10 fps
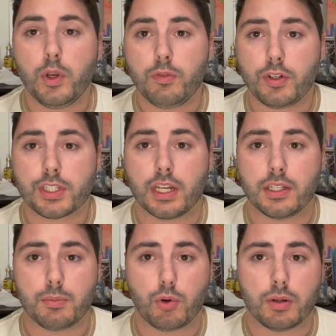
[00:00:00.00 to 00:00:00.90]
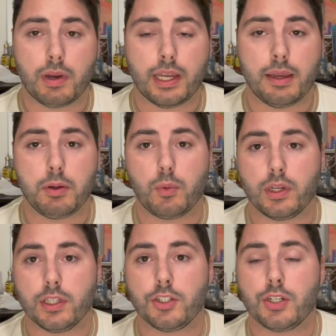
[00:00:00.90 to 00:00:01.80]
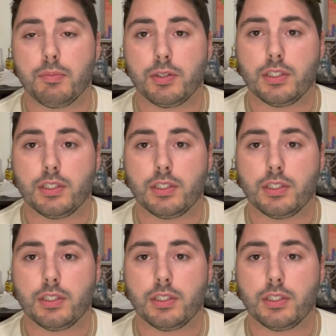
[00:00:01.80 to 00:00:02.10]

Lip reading: you first get to the port of Miami where this ship is